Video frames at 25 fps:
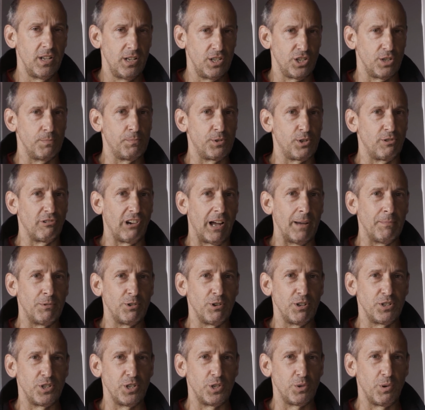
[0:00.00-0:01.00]
subscribe
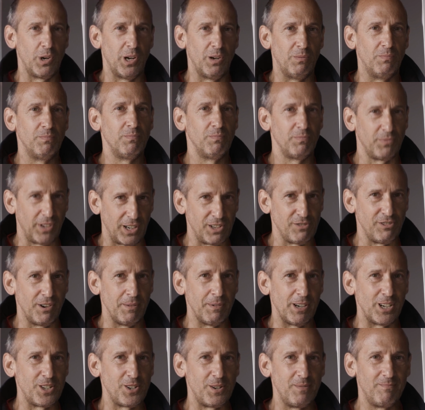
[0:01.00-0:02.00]
to us as well. Thanks
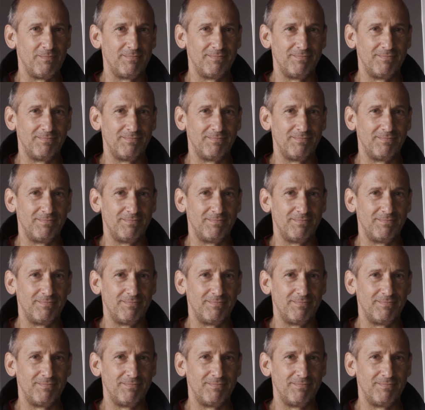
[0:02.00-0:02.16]
very much.